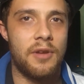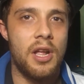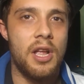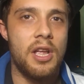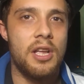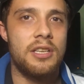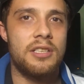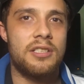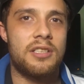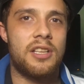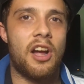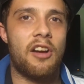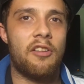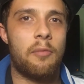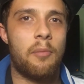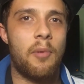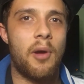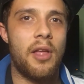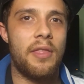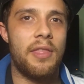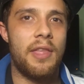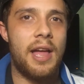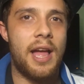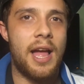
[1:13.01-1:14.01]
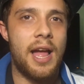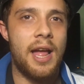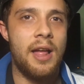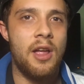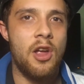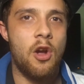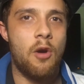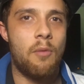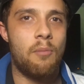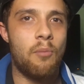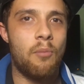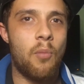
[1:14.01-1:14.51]
stuff, but they're
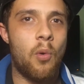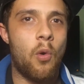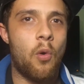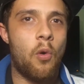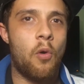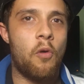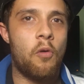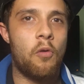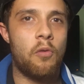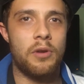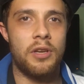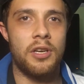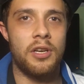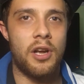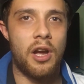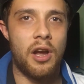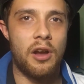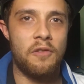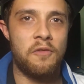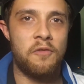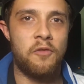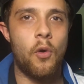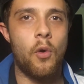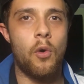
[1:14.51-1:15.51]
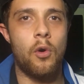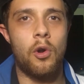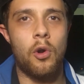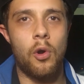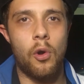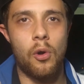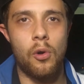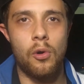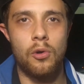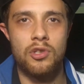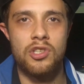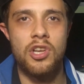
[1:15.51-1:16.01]
more, you know, 4
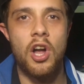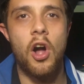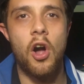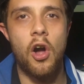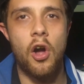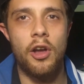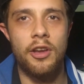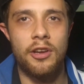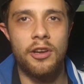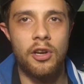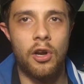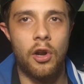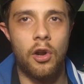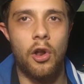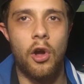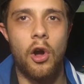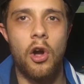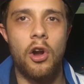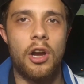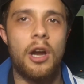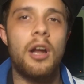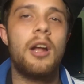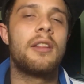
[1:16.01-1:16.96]
cores, high clock.